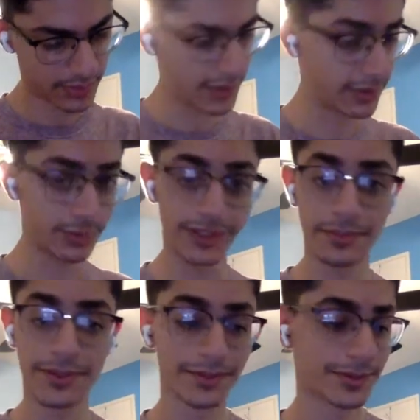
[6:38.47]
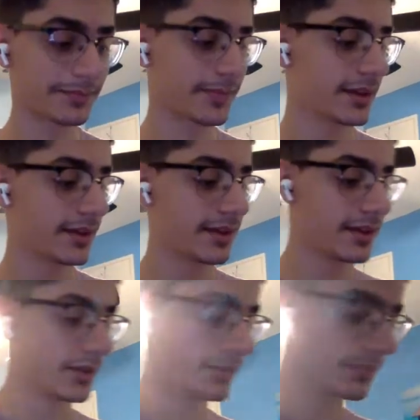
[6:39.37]
I need to retape this one.
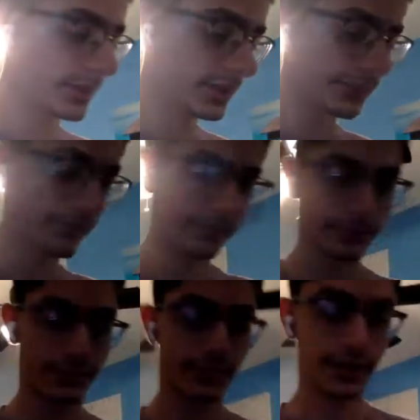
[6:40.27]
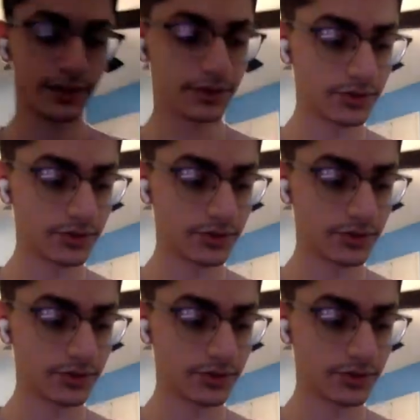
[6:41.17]
But I could